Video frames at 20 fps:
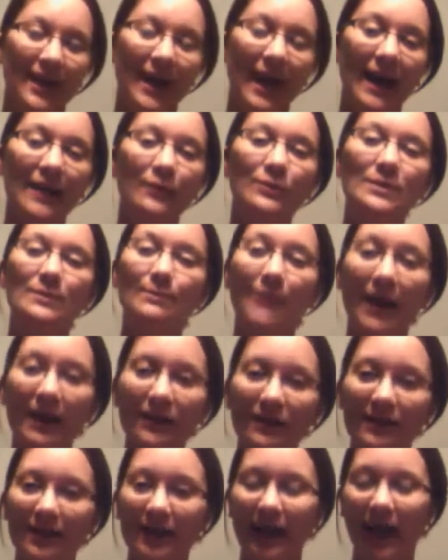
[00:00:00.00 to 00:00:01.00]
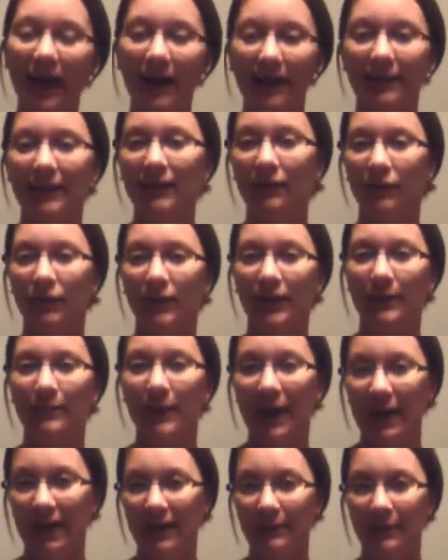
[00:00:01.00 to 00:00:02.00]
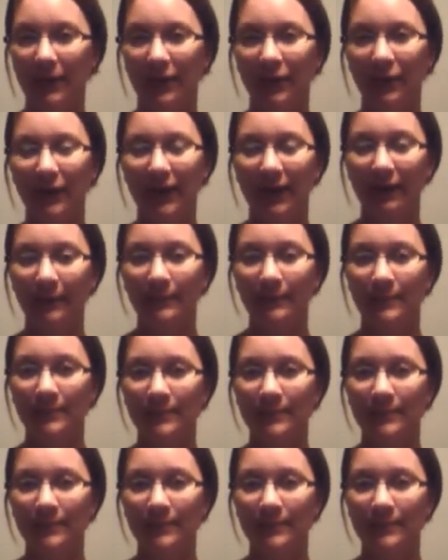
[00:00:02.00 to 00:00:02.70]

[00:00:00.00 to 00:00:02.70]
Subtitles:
and it was Better Than a Hallelujah by Amy Grant.